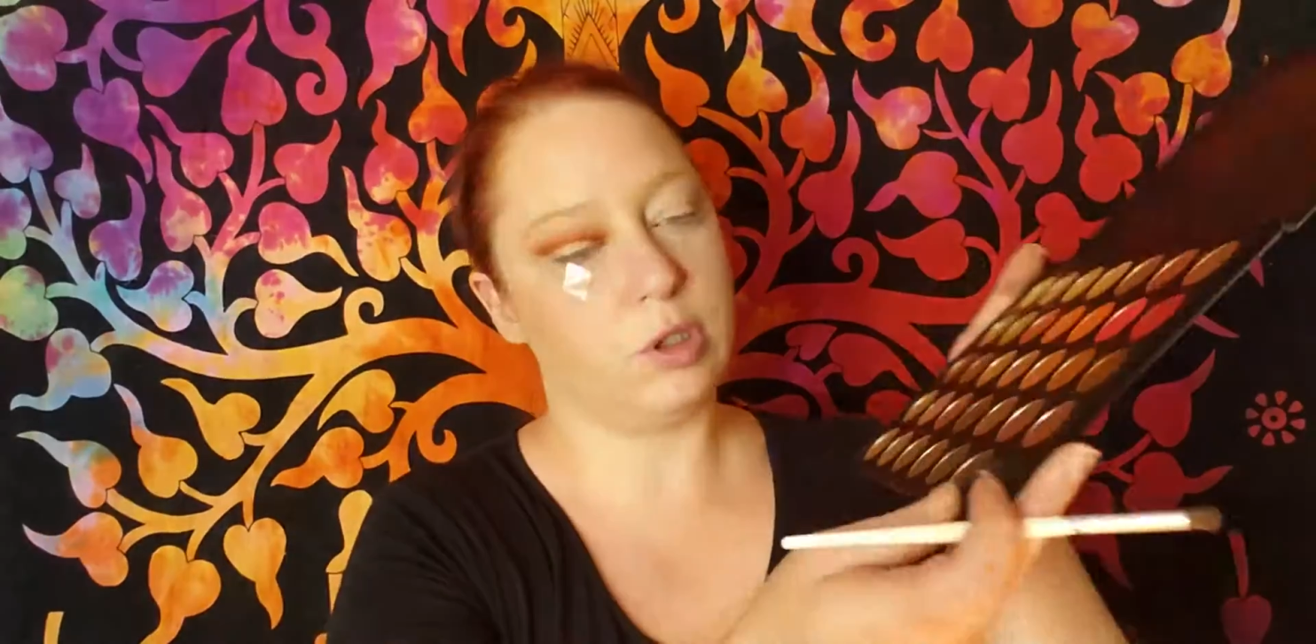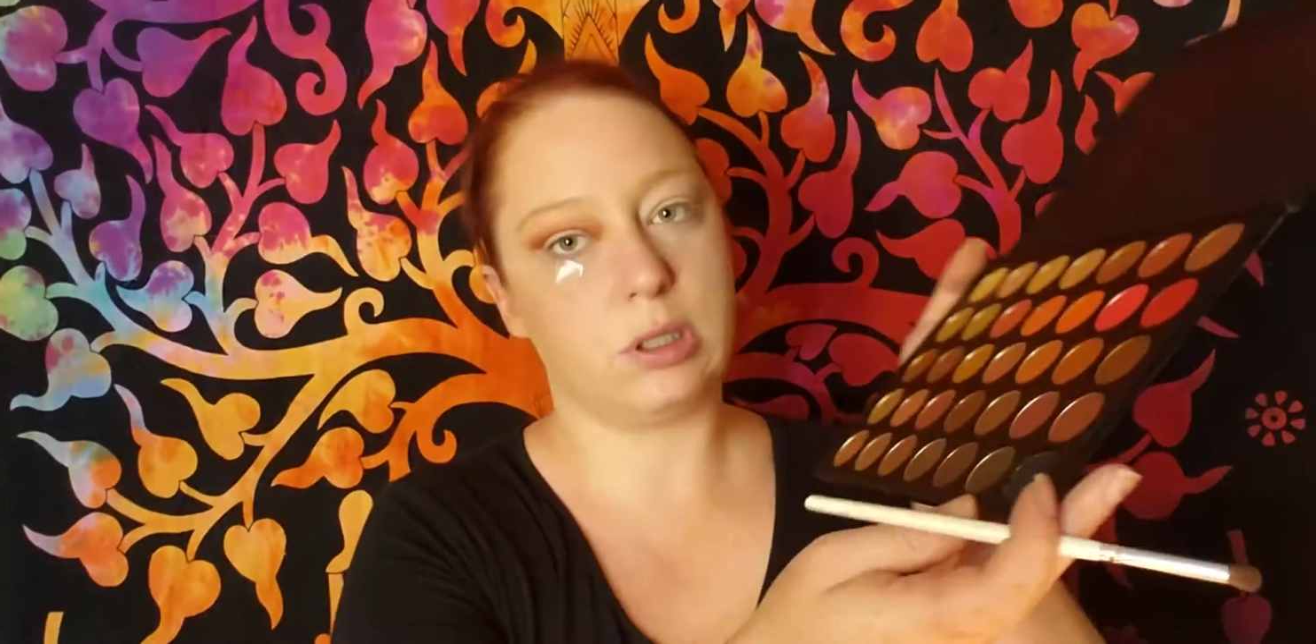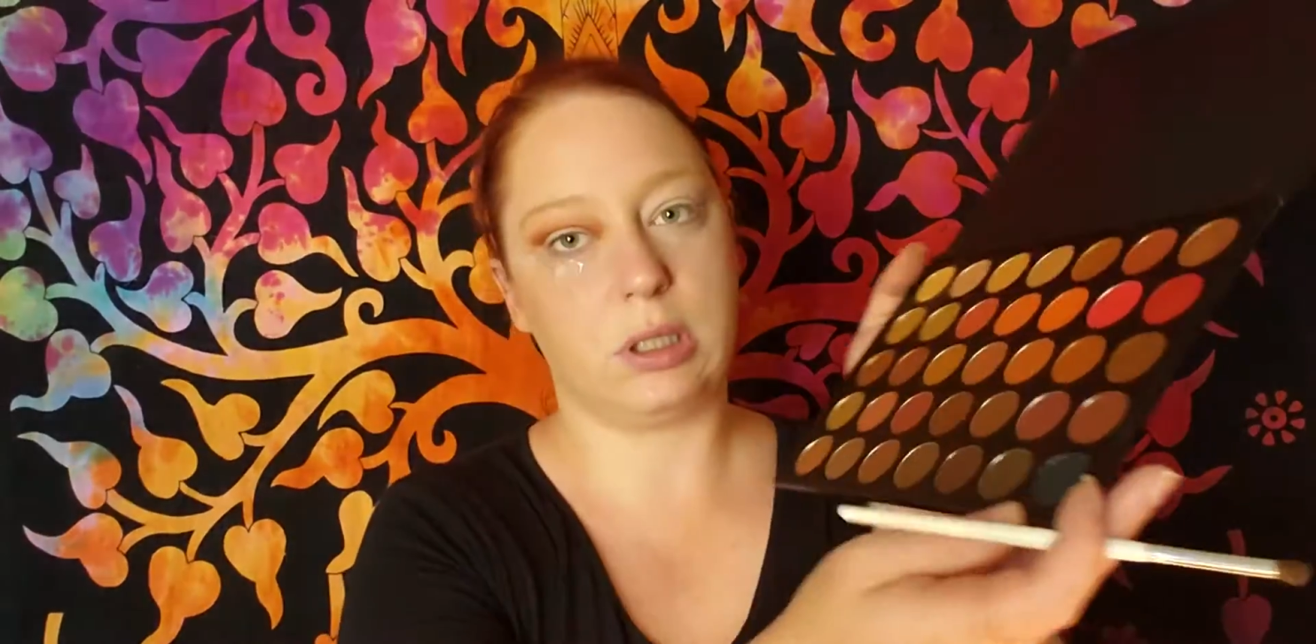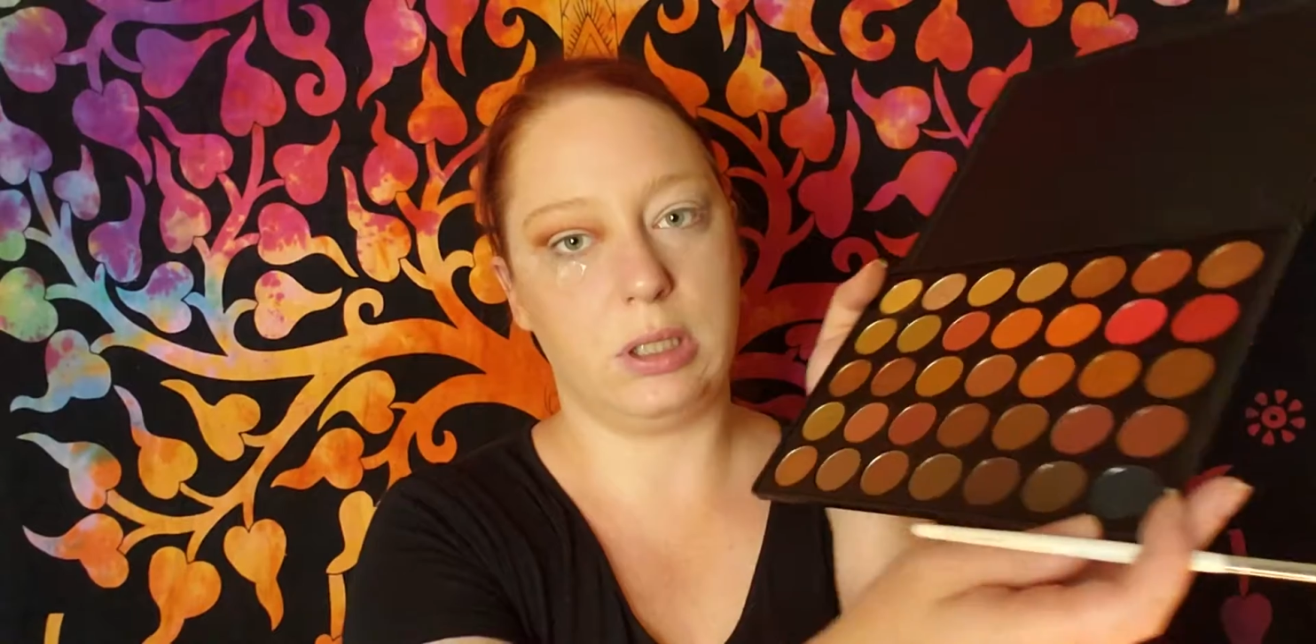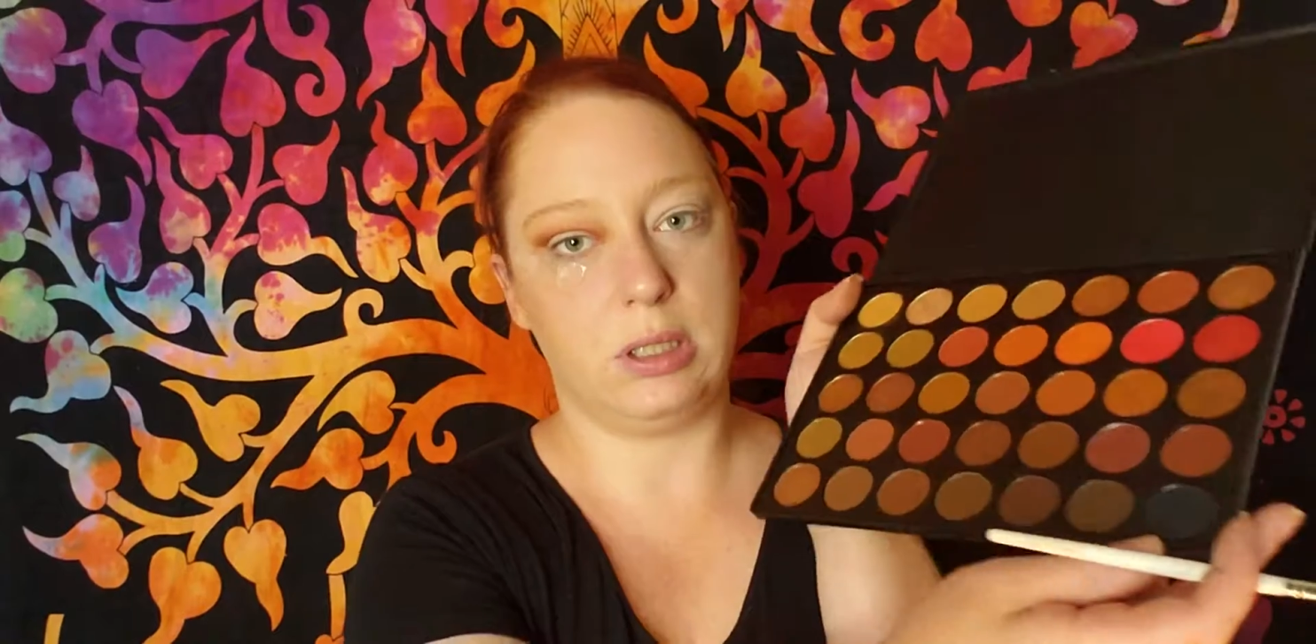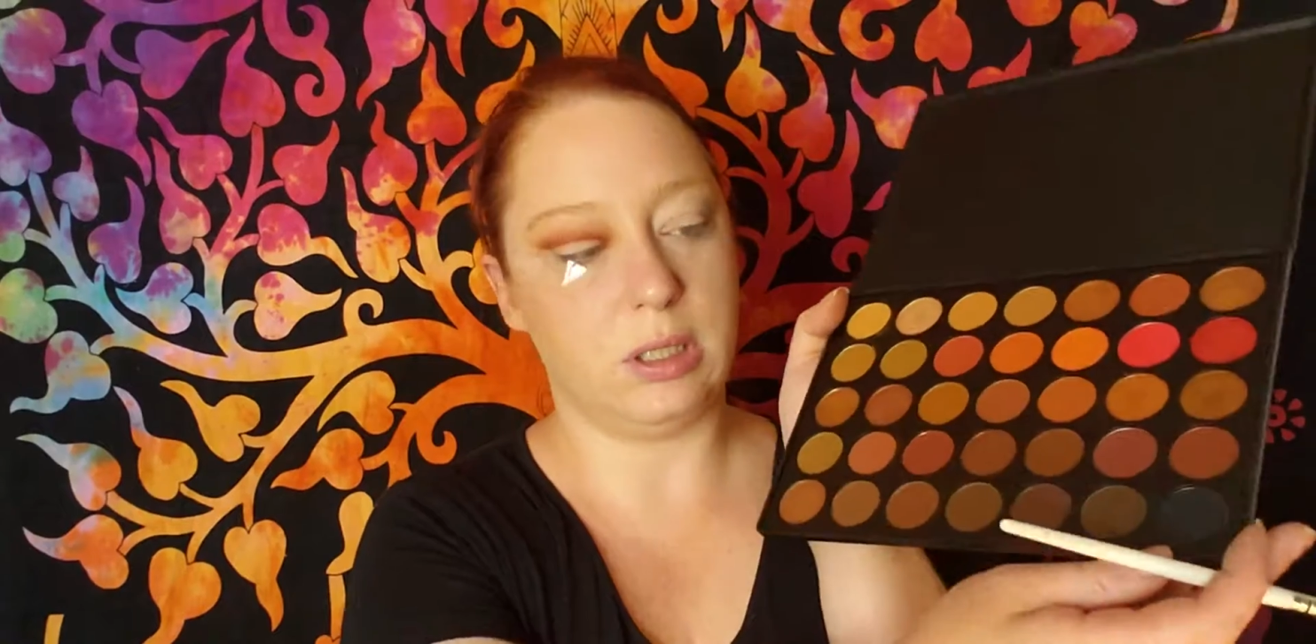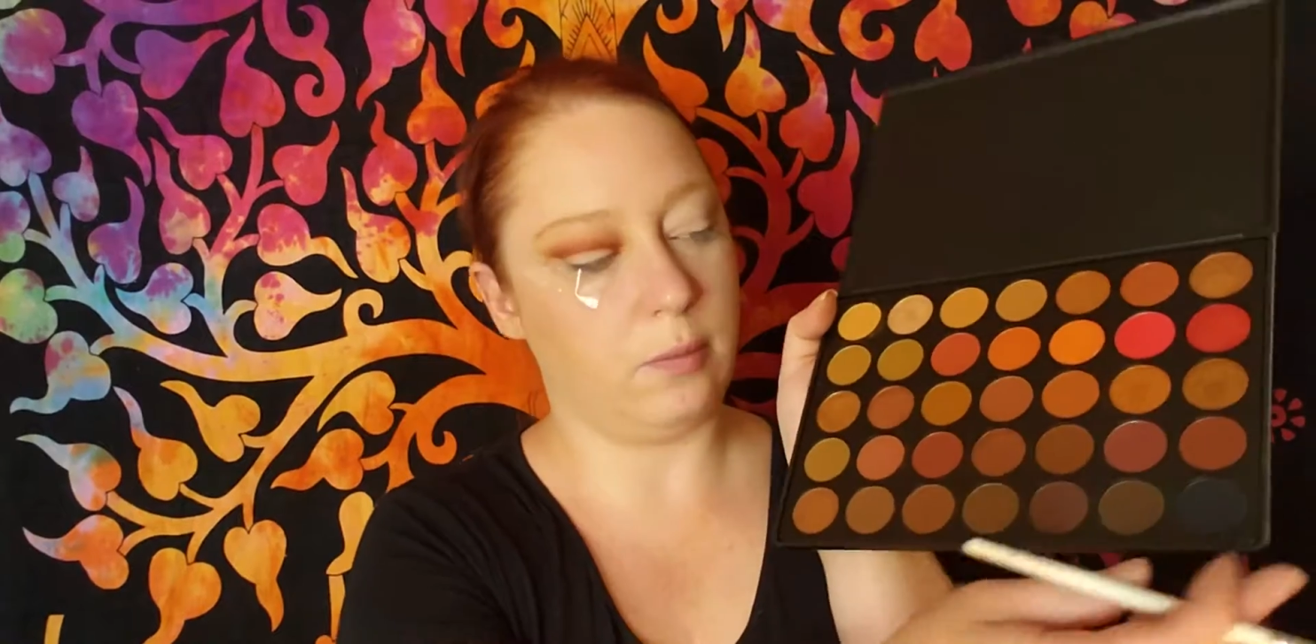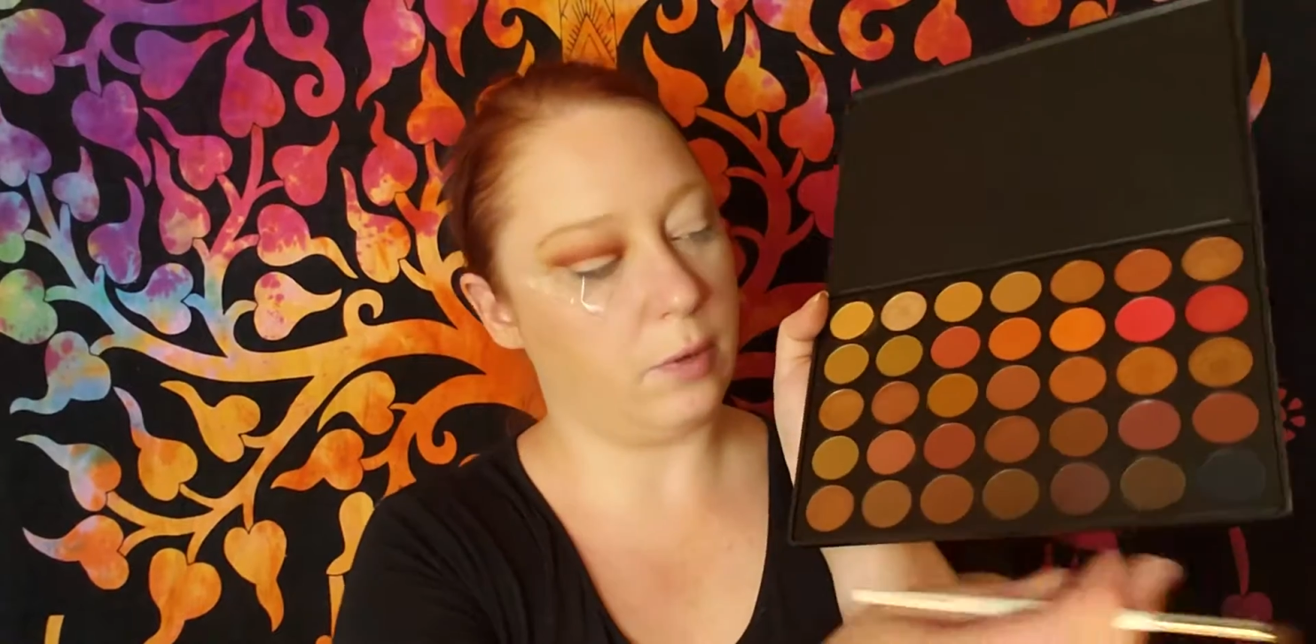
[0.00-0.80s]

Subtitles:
just going to dip